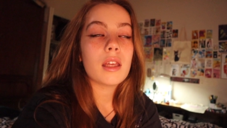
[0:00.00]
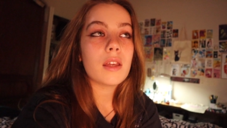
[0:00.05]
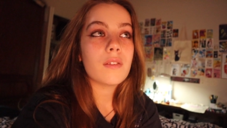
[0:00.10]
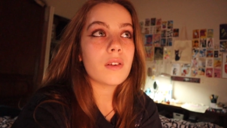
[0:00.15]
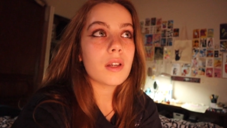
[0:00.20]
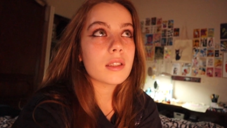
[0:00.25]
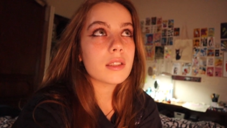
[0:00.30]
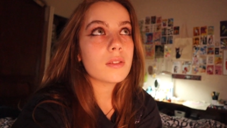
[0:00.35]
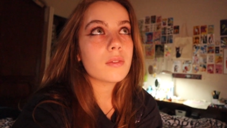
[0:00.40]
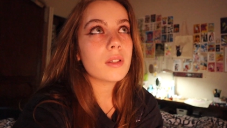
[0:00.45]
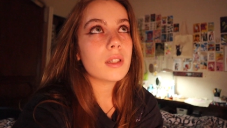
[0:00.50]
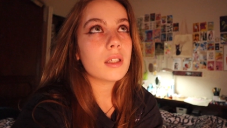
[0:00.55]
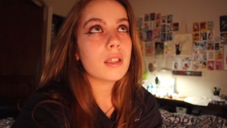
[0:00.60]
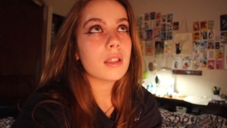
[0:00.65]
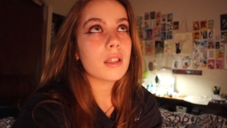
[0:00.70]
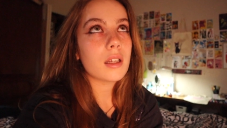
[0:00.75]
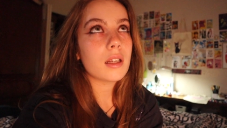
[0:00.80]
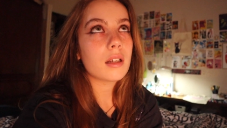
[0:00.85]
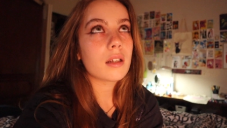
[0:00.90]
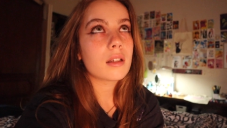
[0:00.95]
If you guys have any
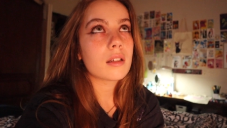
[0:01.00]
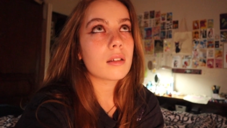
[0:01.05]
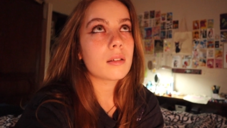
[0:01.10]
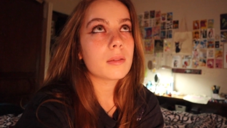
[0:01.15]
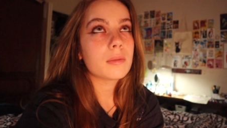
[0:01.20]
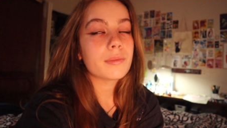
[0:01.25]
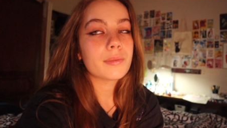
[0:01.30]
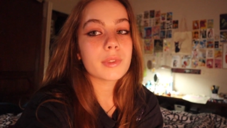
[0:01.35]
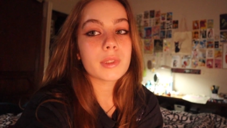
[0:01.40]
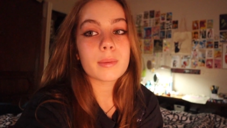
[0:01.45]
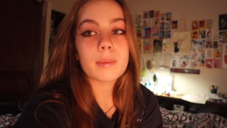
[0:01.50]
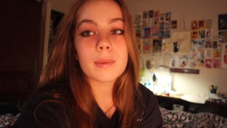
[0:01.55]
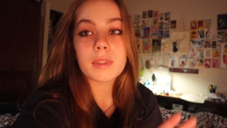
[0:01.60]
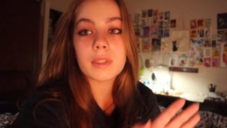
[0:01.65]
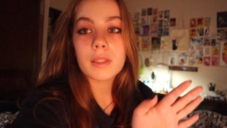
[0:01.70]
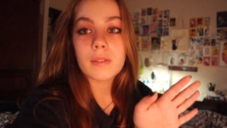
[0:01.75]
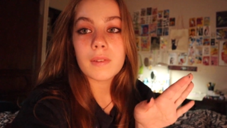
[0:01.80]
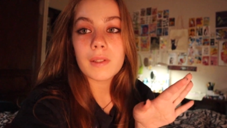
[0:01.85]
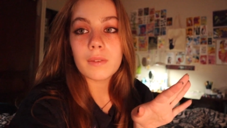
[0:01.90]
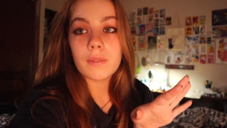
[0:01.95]
like
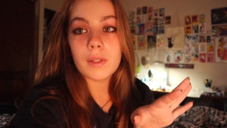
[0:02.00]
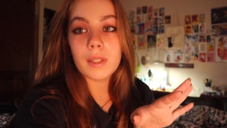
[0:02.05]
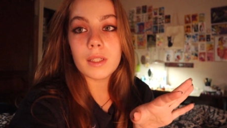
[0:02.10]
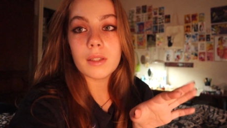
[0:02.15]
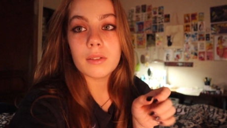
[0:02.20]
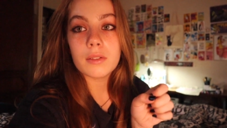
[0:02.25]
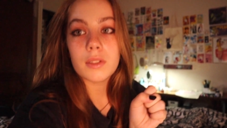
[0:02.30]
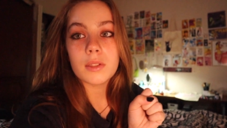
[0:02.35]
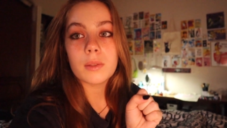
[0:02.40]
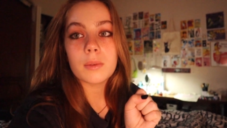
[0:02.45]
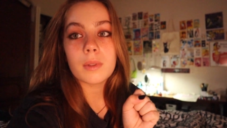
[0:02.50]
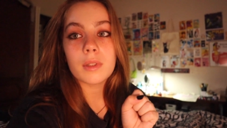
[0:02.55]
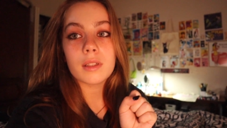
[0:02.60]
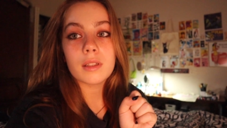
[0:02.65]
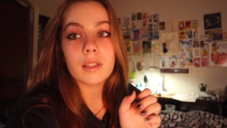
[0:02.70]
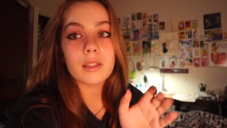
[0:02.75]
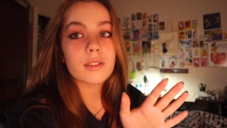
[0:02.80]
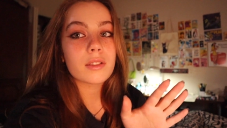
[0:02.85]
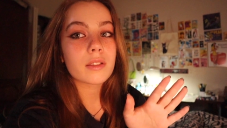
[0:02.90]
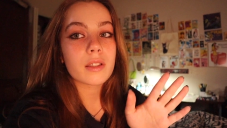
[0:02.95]
specific videos you want,
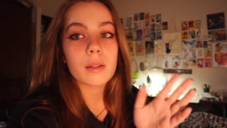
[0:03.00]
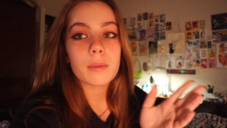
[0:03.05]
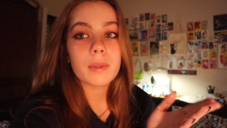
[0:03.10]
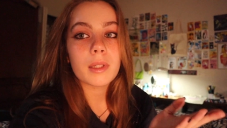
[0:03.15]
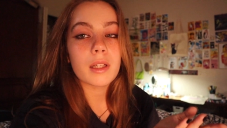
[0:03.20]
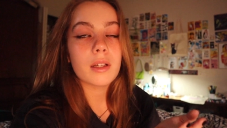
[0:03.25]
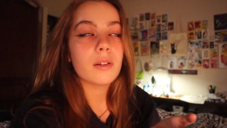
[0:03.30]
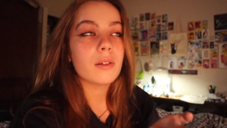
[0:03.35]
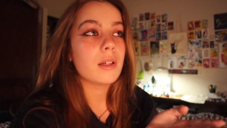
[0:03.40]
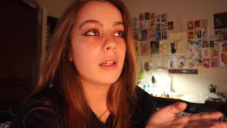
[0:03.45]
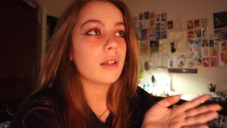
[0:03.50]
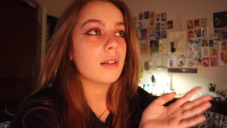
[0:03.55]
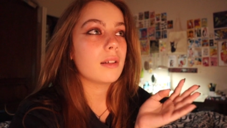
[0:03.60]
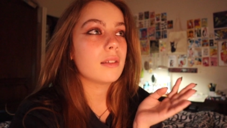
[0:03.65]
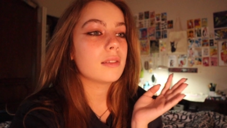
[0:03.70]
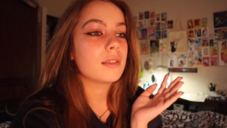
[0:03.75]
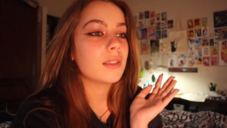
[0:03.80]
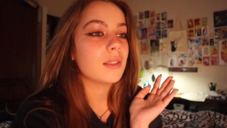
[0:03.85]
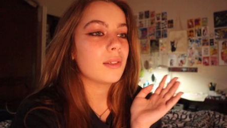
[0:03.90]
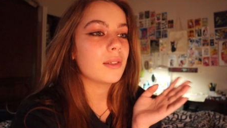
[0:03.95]
like just let me know and
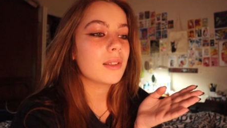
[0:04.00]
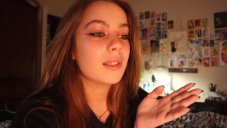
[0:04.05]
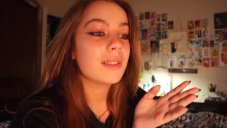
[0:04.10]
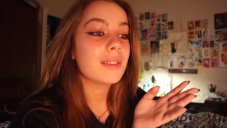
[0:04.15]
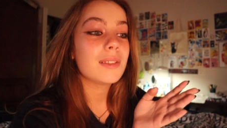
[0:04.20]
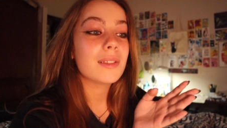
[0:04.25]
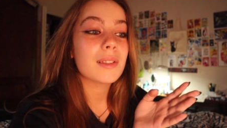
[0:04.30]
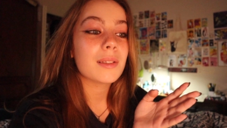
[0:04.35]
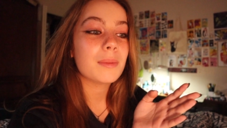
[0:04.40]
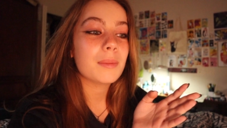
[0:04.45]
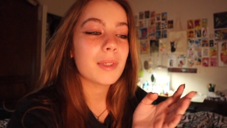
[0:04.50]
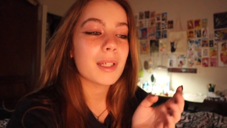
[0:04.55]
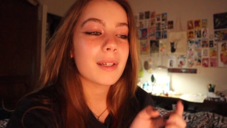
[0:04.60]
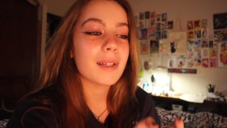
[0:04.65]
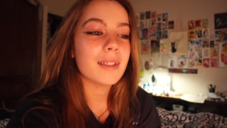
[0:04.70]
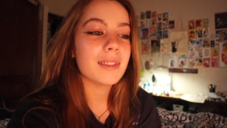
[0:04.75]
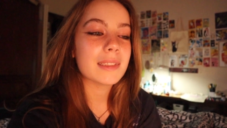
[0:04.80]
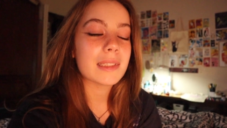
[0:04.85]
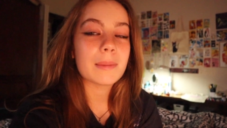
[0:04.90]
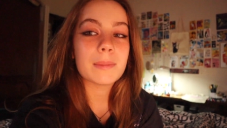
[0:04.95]
I'll totally do them
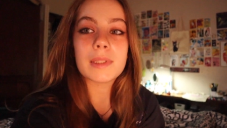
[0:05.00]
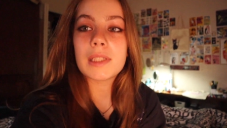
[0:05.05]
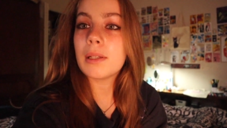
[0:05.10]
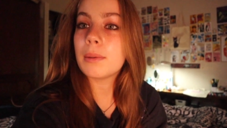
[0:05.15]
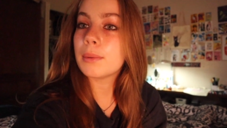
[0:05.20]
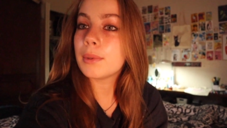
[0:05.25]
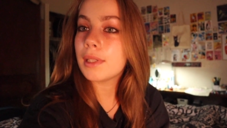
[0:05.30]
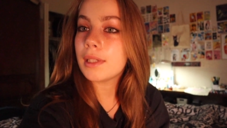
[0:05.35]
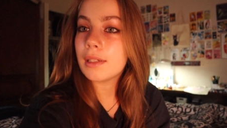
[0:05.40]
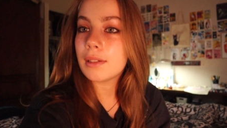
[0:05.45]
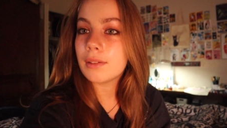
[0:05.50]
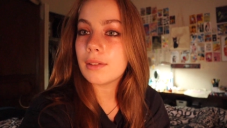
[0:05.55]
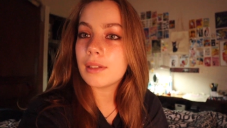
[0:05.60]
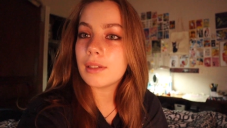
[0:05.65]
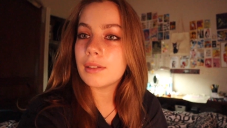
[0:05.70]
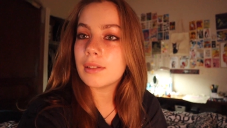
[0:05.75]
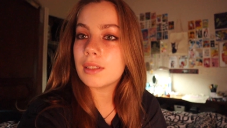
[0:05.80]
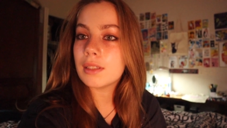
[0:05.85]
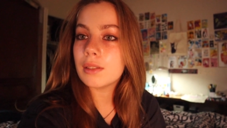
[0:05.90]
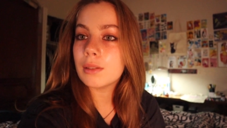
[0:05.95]
because I'm still pretty new to
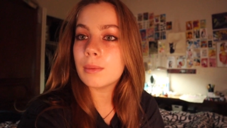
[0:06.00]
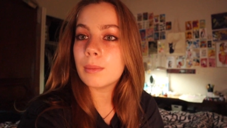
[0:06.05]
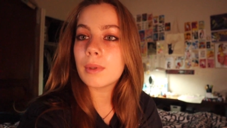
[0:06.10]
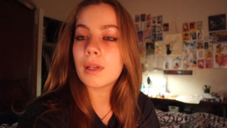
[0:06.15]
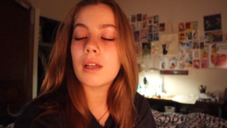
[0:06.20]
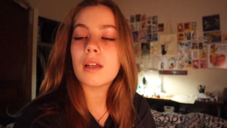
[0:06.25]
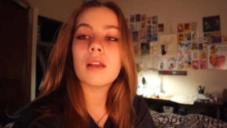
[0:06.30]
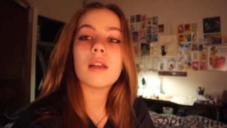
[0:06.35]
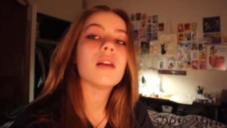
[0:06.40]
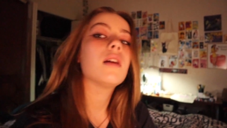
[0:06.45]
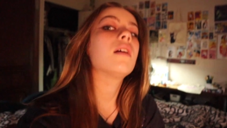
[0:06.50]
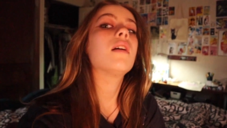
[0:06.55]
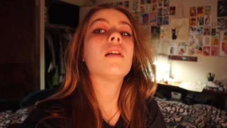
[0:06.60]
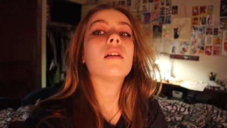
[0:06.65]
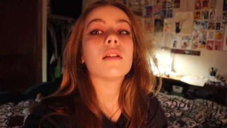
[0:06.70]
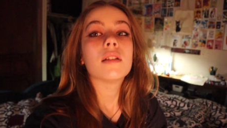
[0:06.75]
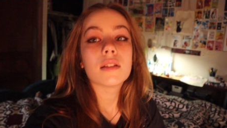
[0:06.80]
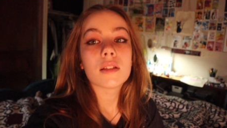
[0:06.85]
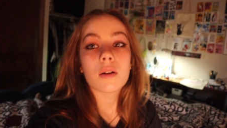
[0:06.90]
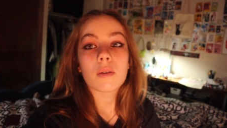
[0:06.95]
YouTube.
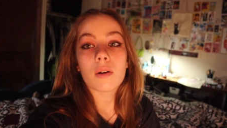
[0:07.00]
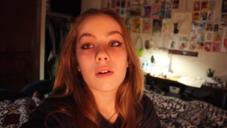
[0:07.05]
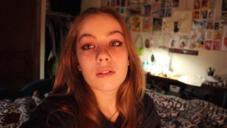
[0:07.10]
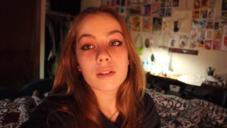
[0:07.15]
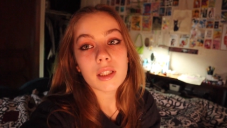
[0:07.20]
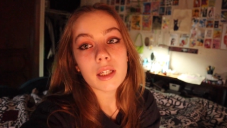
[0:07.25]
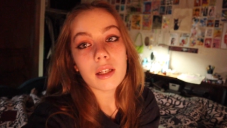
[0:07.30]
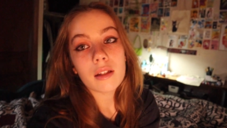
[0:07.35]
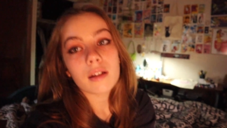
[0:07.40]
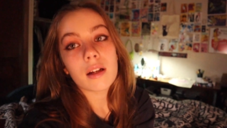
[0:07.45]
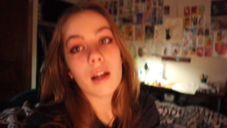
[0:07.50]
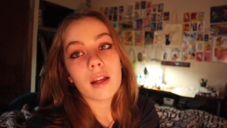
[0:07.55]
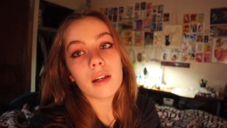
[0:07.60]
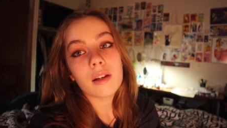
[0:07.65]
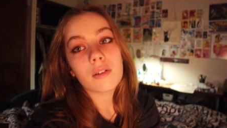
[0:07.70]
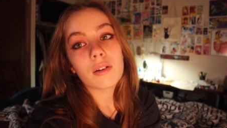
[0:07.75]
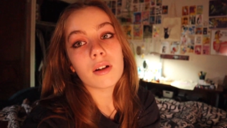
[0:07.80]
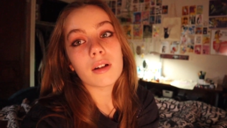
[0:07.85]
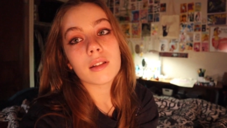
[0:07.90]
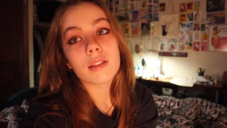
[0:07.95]
So I'll take
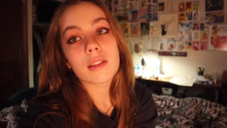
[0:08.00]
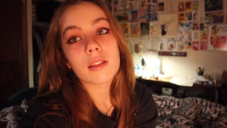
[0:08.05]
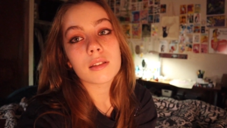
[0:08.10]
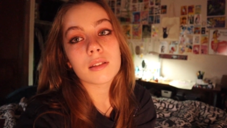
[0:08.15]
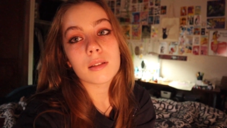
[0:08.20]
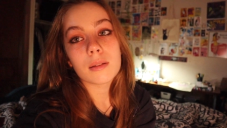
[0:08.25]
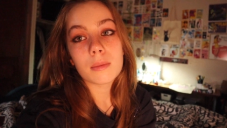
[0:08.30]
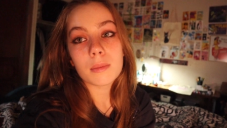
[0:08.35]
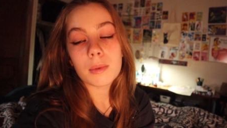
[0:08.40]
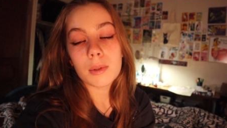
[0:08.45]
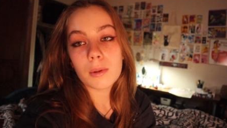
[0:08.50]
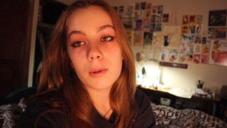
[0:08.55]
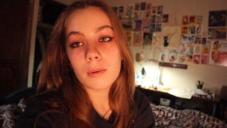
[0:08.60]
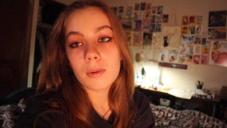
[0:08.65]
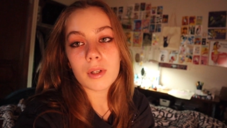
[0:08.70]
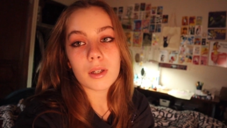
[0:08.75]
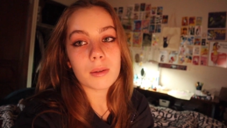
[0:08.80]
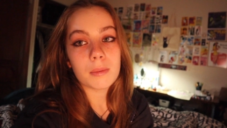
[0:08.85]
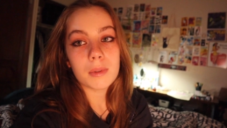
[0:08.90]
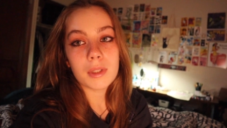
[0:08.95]
any criticism or
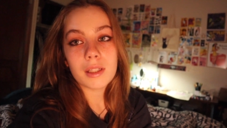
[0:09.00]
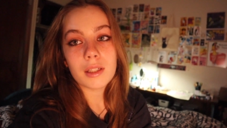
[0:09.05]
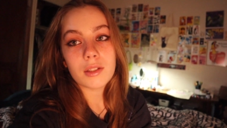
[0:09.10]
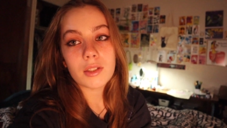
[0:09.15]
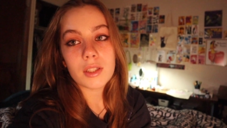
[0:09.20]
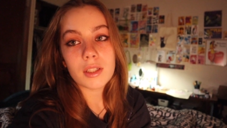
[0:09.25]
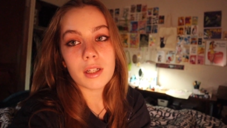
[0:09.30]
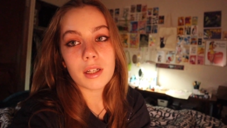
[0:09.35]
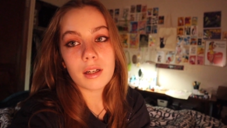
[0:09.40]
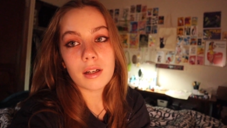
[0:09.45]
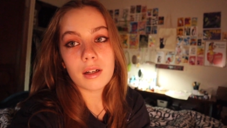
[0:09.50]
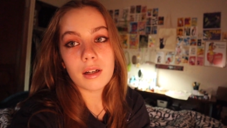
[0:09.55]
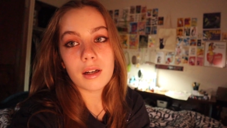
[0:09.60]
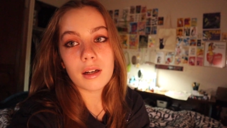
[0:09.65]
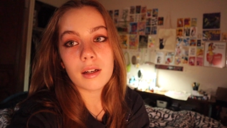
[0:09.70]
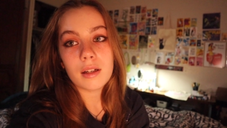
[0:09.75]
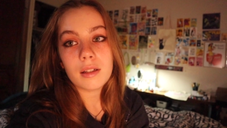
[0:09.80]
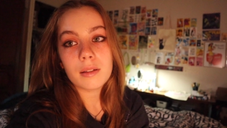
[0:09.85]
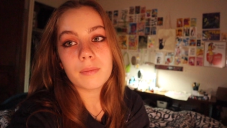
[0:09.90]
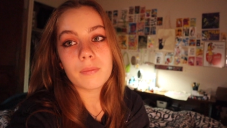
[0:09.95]
recommendation I can
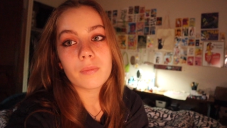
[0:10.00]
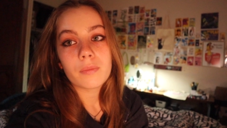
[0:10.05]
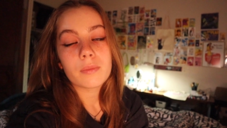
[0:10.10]
get.